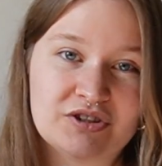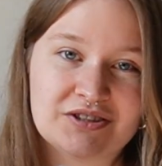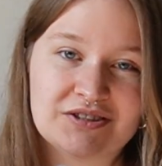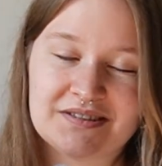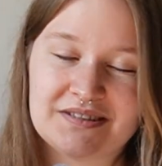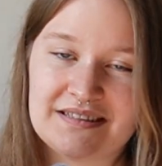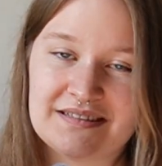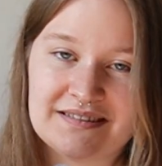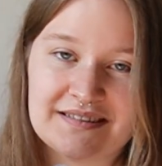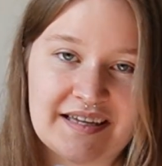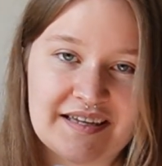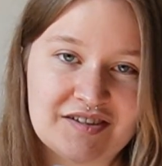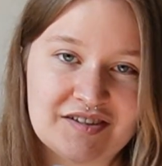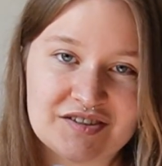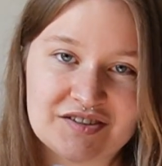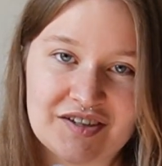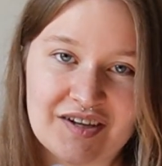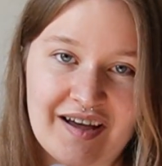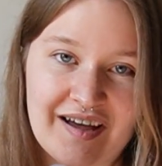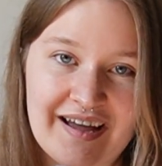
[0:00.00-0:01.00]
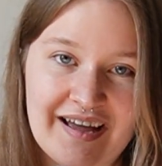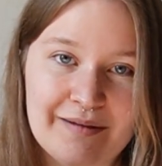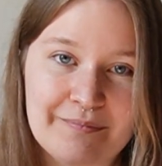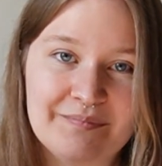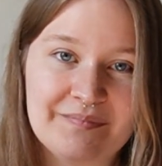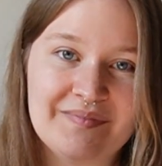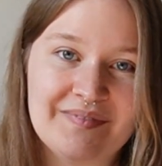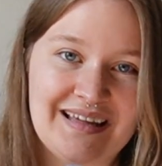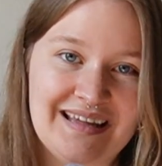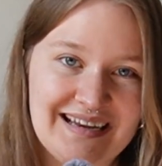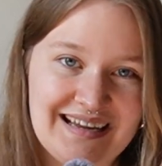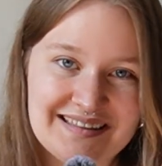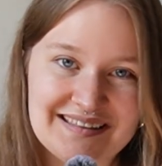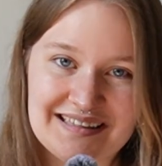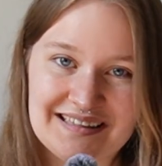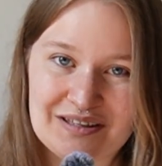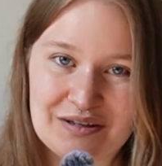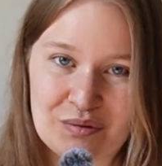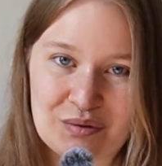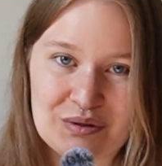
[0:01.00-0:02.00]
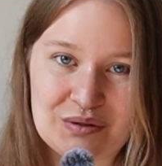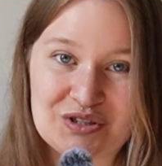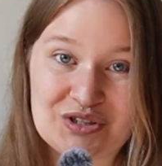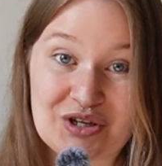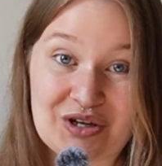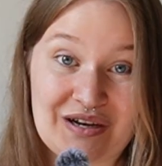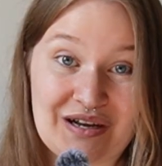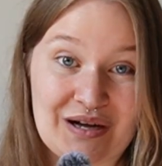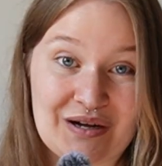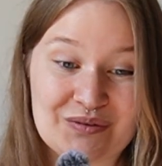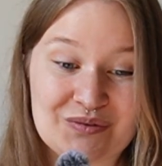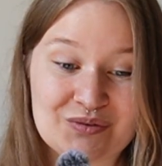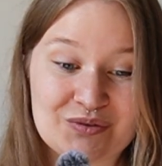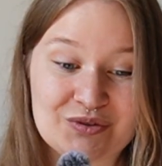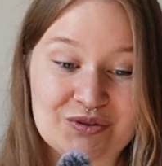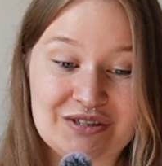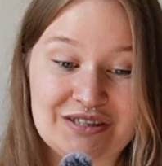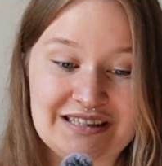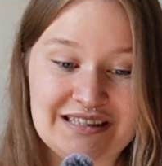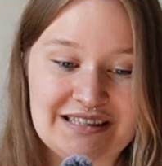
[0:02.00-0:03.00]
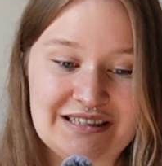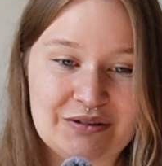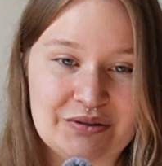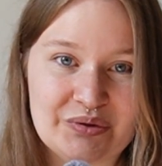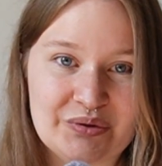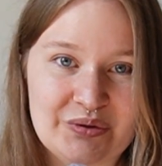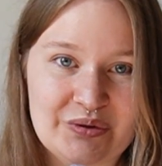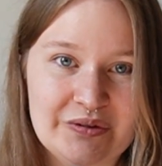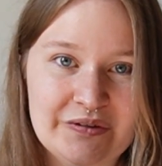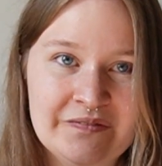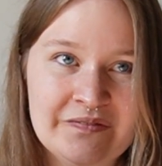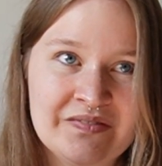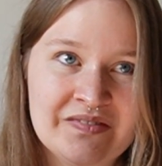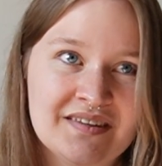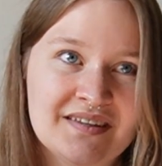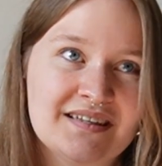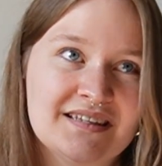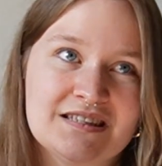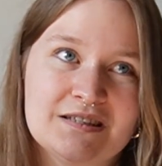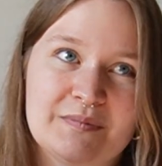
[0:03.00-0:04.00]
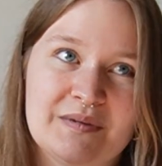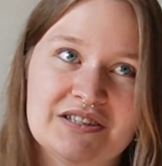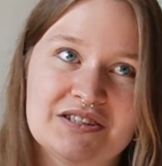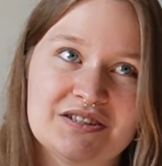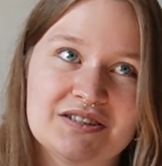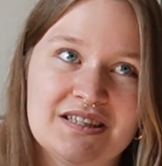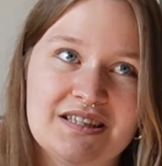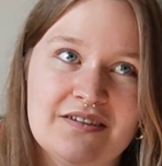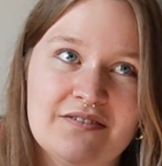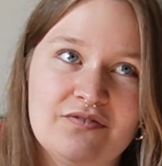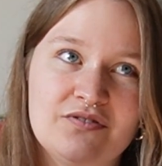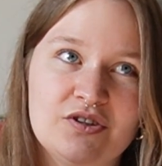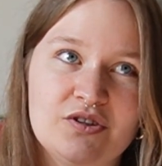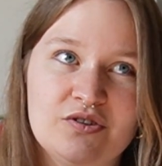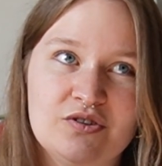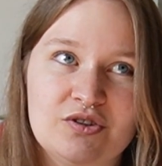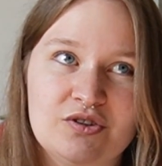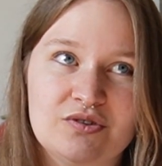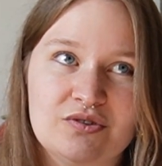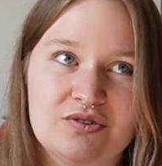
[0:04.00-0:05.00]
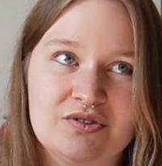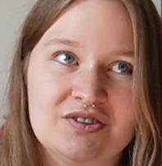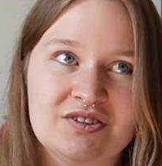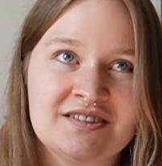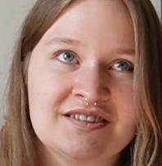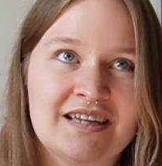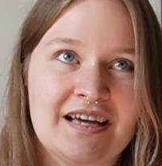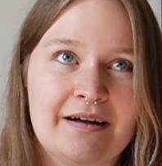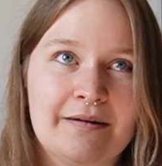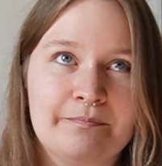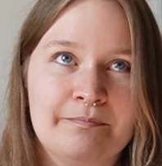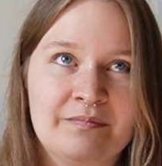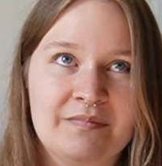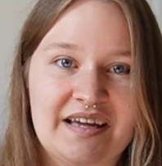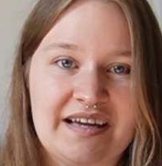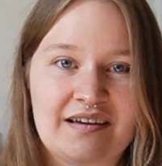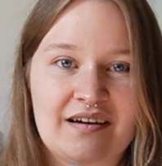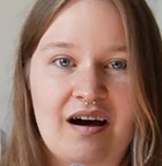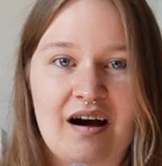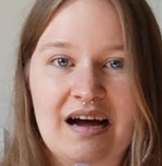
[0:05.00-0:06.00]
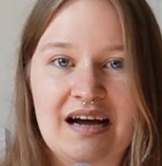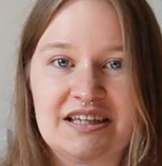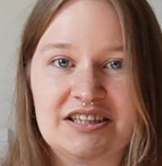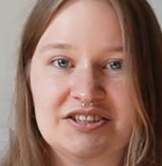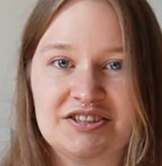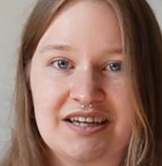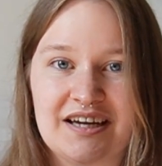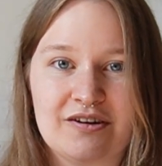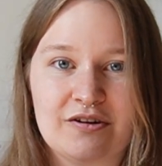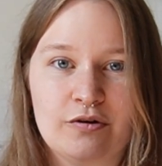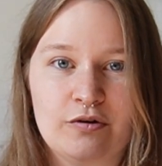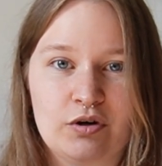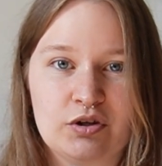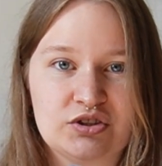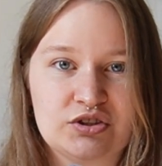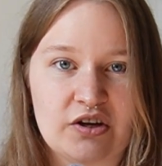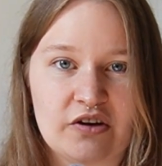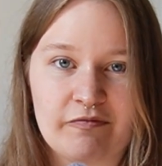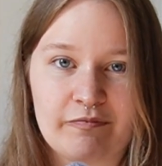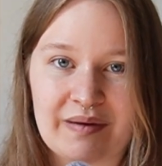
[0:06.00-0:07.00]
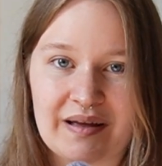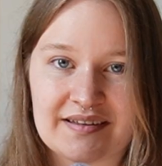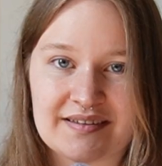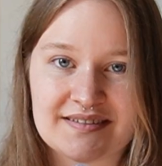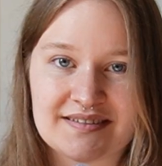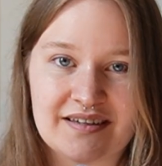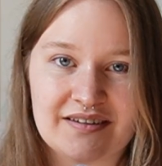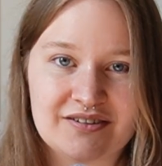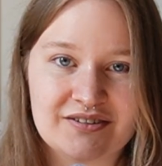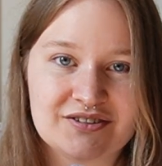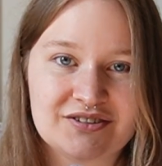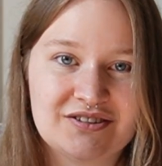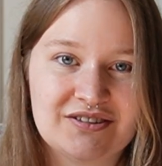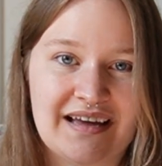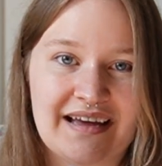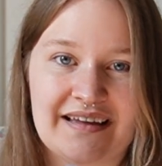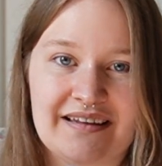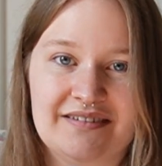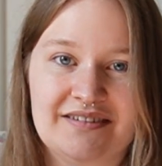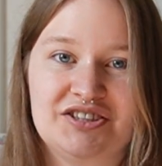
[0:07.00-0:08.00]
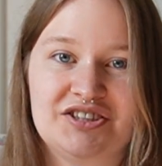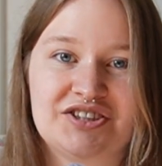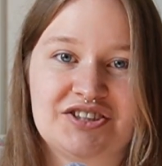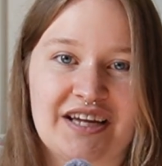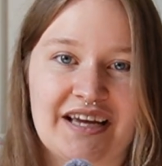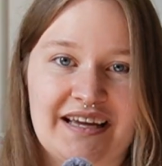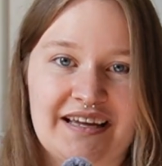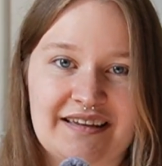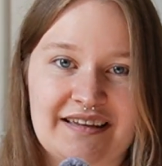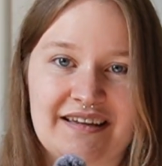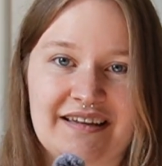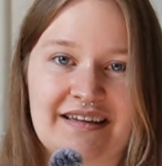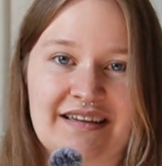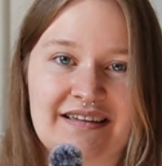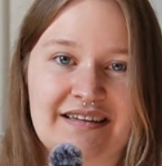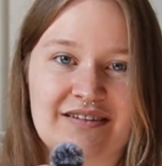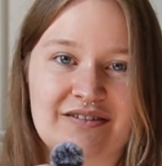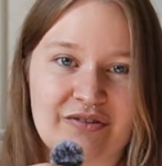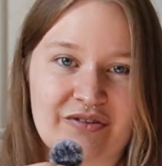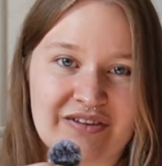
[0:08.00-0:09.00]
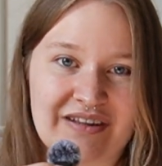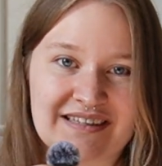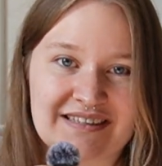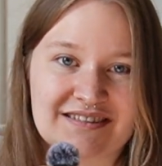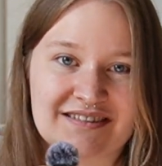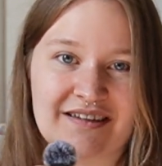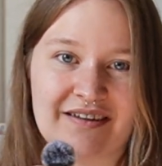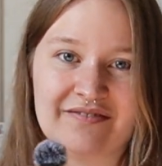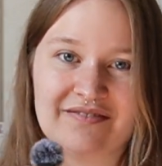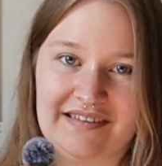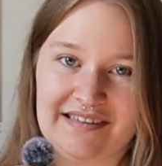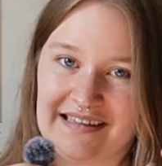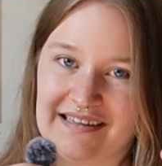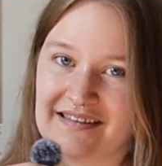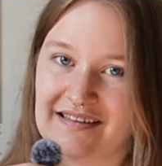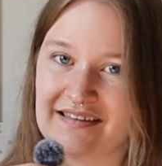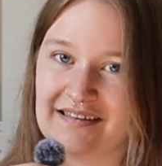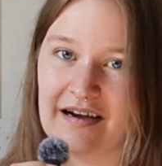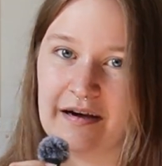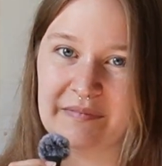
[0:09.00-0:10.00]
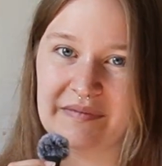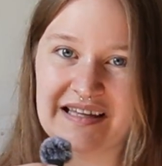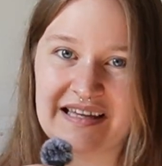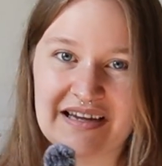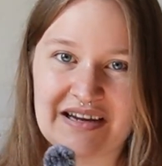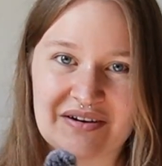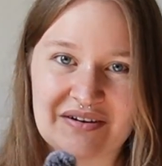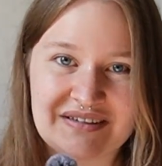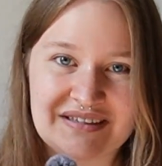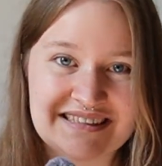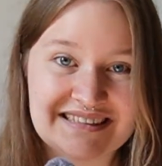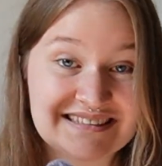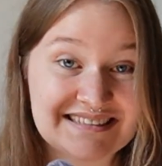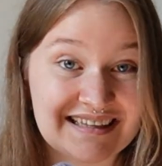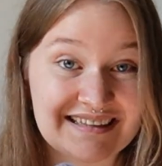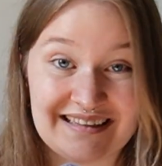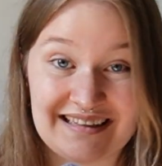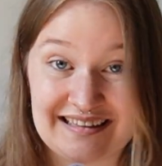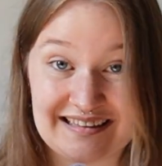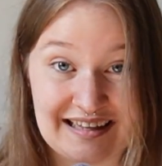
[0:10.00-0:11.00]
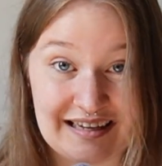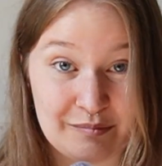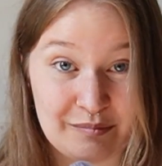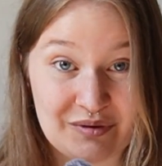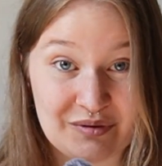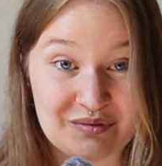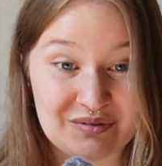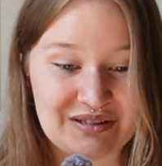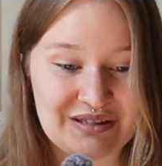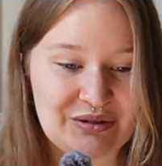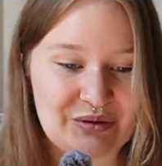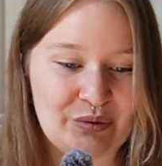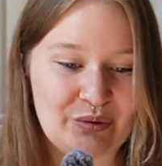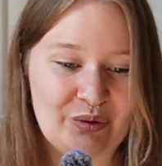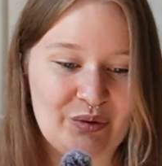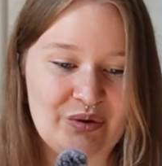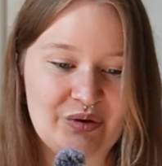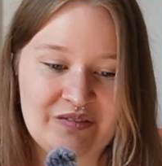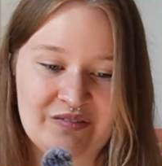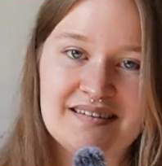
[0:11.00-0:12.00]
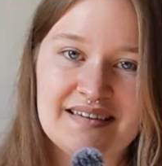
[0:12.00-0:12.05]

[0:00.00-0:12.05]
Just take your time, and I think it would turn out really cool, especially if you use some like eyeshadow or soft pastels to add shading and all that stuff to like the gummy areas. I think that'd be really cool.